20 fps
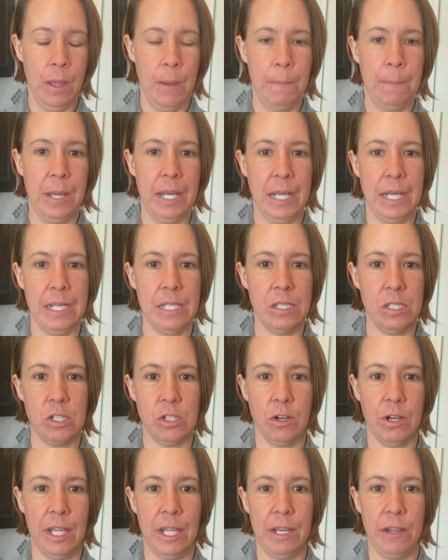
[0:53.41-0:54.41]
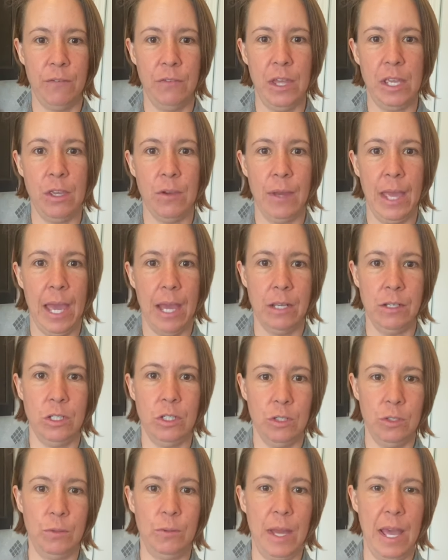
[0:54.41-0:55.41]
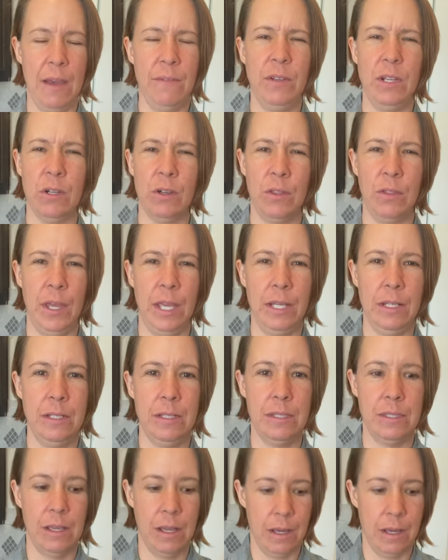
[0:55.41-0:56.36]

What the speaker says: But it is sturdy enough that you can do heavier things,